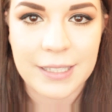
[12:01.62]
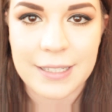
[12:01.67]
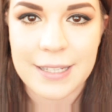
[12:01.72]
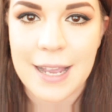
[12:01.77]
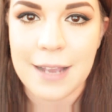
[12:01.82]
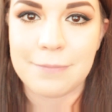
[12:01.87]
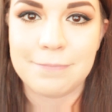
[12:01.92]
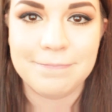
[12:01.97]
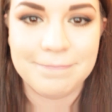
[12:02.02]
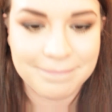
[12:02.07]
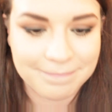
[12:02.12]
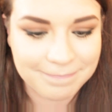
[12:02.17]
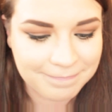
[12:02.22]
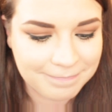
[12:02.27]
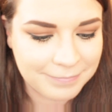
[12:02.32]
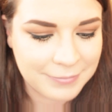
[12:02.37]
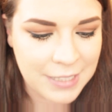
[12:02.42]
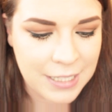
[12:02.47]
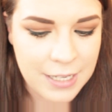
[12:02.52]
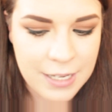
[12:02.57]
yeah.
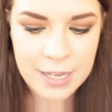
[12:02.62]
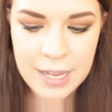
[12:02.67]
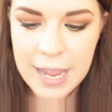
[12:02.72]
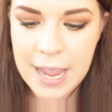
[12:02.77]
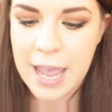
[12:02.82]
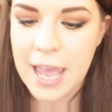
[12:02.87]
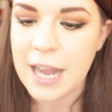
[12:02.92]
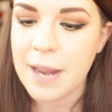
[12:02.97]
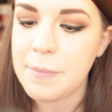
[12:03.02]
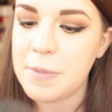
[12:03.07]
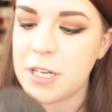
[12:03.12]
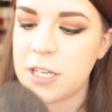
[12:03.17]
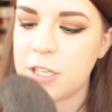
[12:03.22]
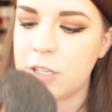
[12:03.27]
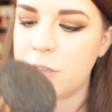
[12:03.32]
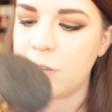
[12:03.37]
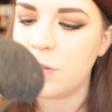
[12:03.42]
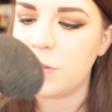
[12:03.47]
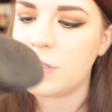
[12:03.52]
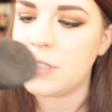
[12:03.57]
And I'm going to
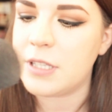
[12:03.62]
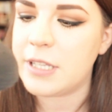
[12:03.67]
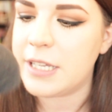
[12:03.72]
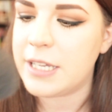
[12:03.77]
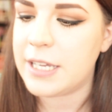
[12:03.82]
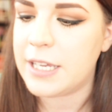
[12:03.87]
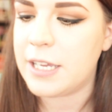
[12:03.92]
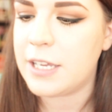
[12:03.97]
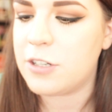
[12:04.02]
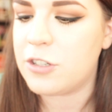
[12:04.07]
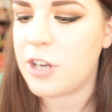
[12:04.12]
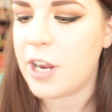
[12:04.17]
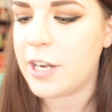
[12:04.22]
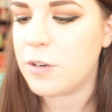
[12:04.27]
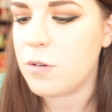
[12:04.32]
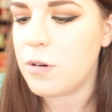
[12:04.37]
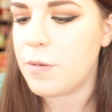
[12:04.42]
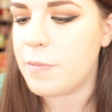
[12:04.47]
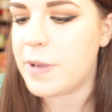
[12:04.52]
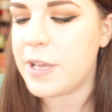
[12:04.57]
use the
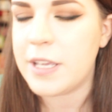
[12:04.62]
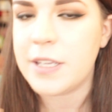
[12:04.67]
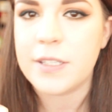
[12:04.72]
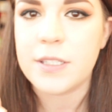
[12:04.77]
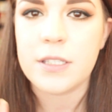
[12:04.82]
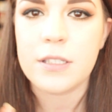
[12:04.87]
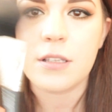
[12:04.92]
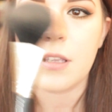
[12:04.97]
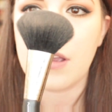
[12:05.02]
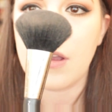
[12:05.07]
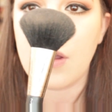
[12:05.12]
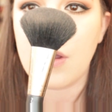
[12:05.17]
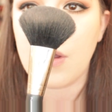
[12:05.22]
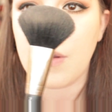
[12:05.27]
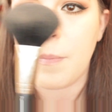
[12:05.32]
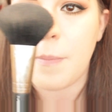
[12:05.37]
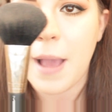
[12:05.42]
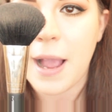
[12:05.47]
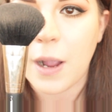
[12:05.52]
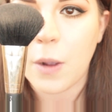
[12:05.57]
ginormous
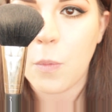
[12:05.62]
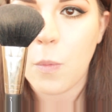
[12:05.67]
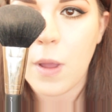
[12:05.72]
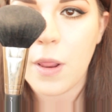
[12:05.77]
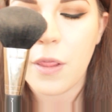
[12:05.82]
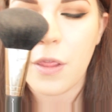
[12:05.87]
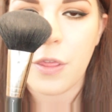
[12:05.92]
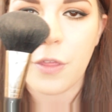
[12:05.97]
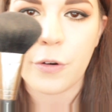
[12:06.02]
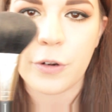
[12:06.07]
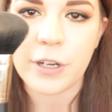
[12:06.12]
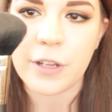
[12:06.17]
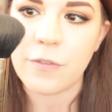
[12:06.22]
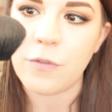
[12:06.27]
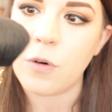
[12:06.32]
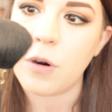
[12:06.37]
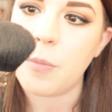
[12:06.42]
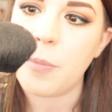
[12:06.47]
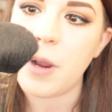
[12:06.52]
MAC 134